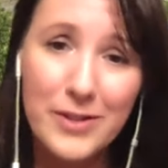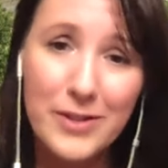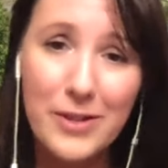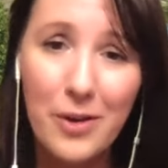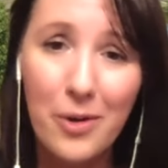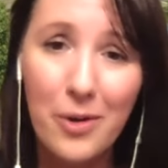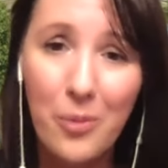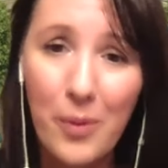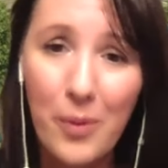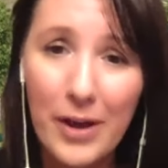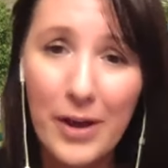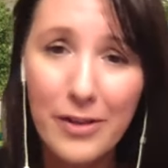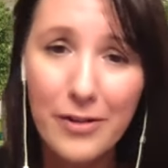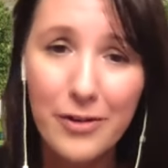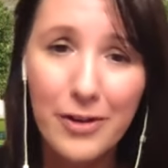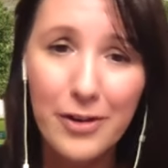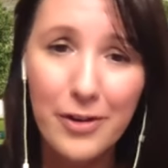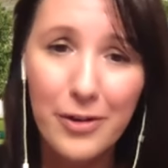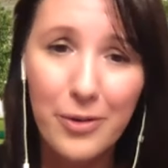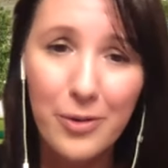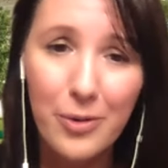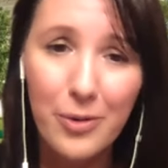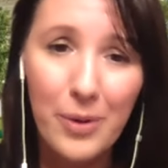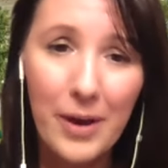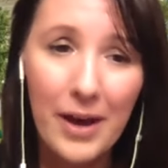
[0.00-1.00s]
So whether
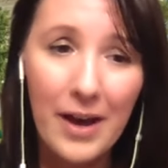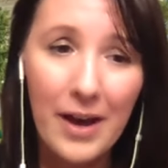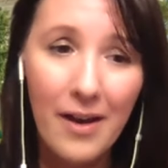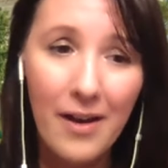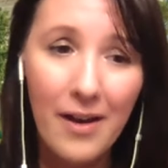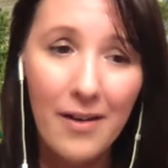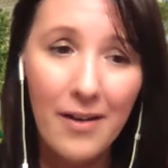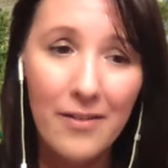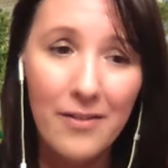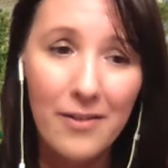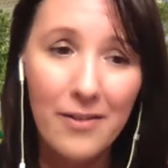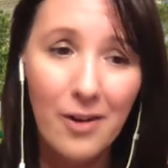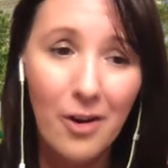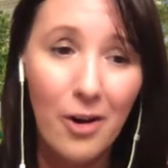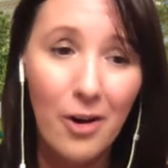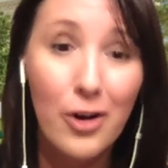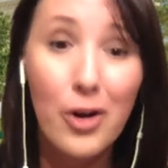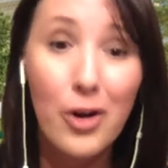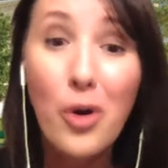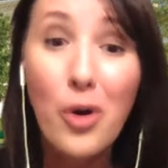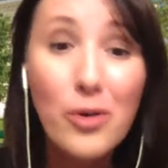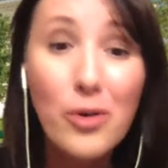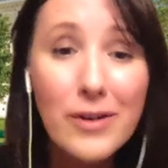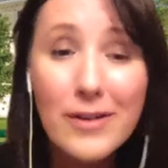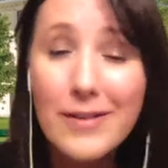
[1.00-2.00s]
you have are
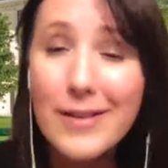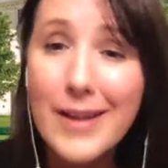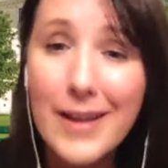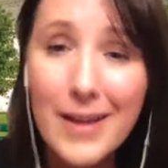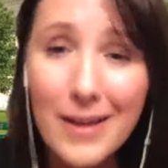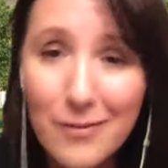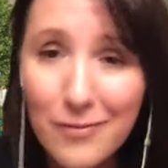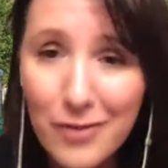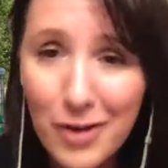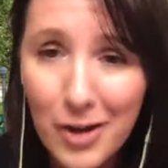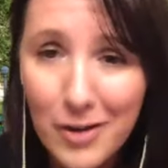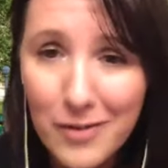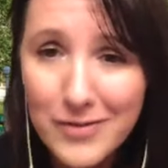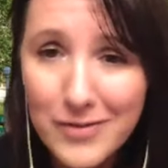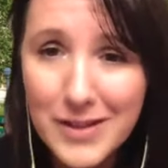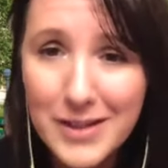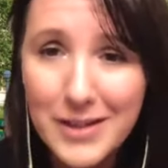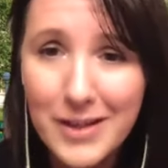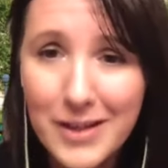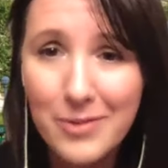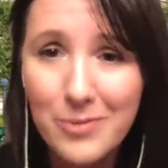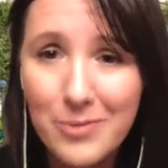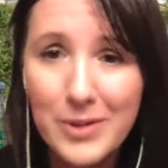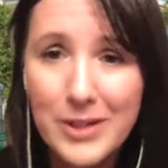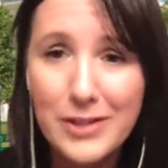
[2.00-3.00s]
currently involved
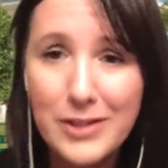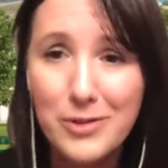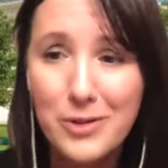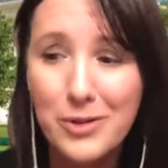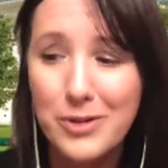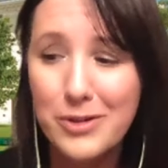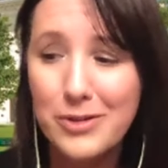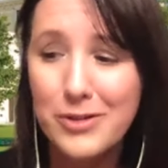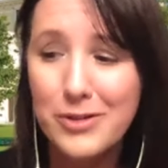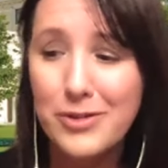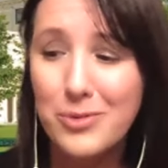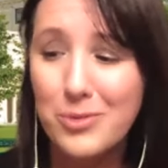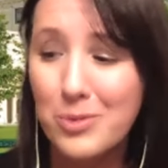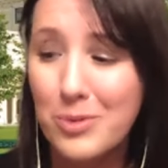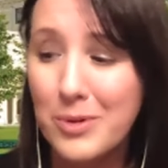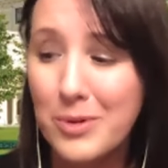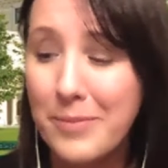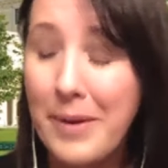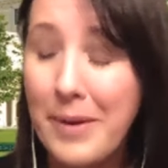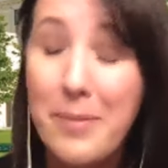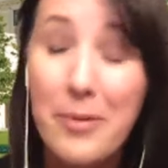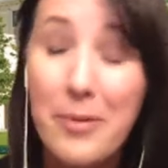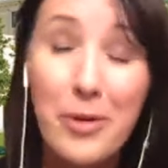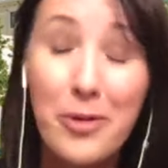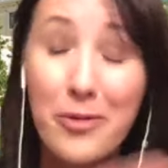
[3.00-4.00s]
in research, or
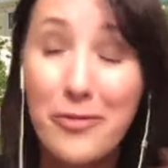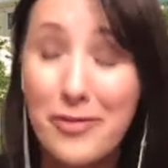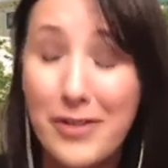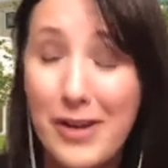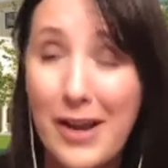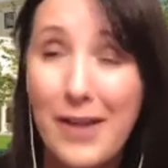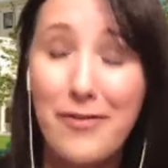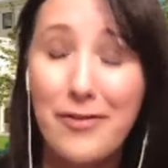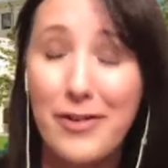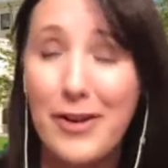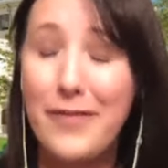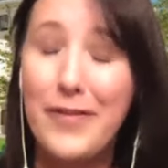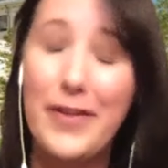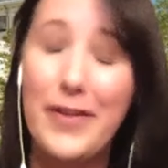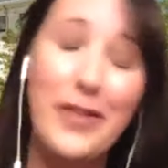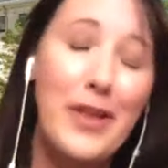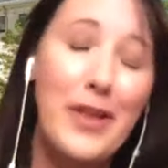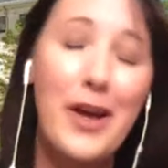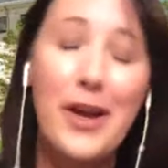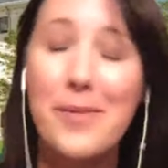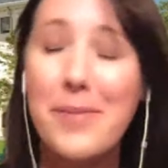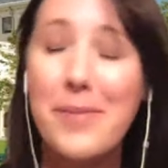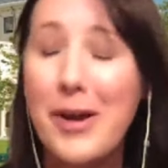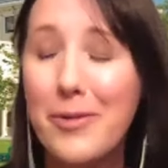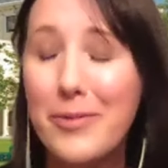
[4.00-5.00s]
maybe you've never even
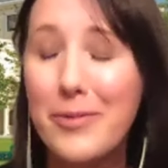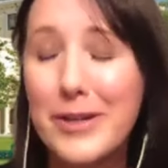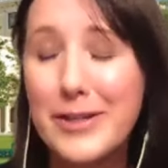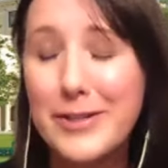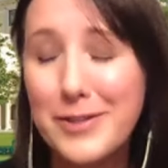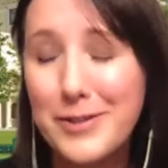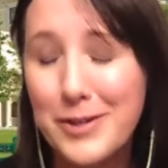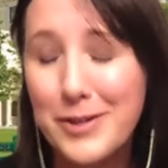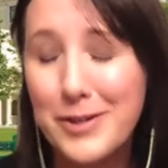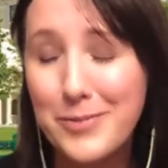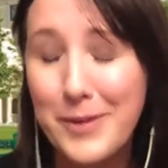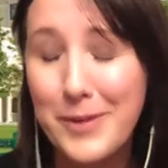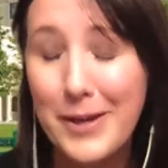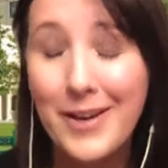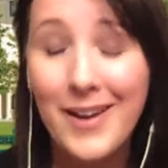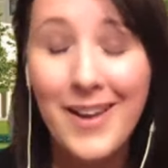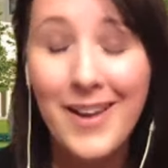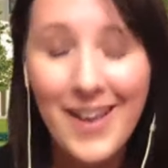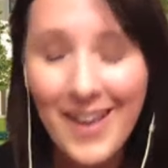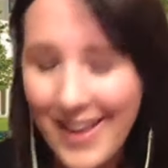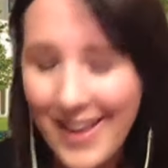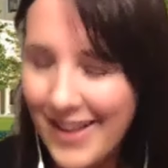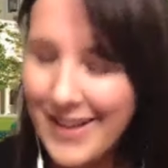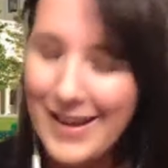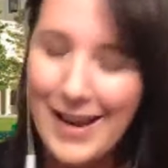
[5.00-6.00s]
thought about research, but
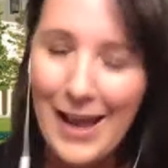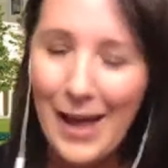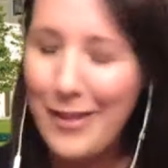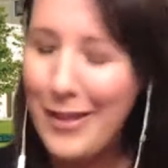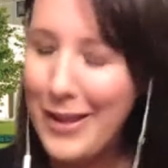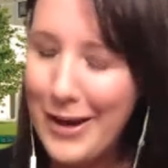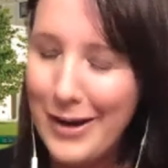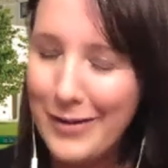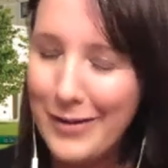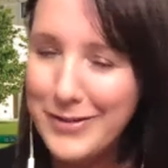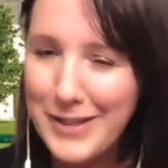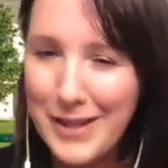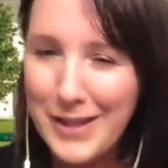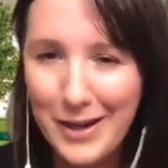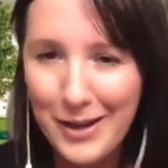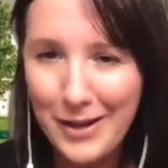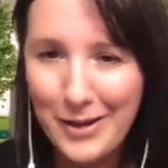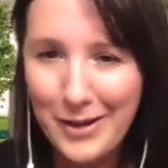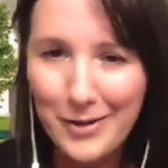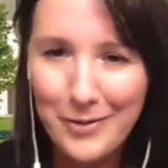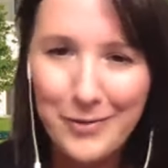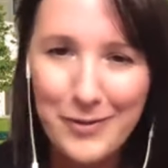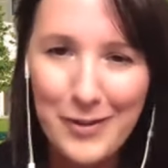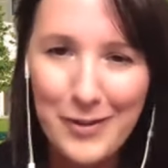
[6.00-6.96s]
now that I've said it, you've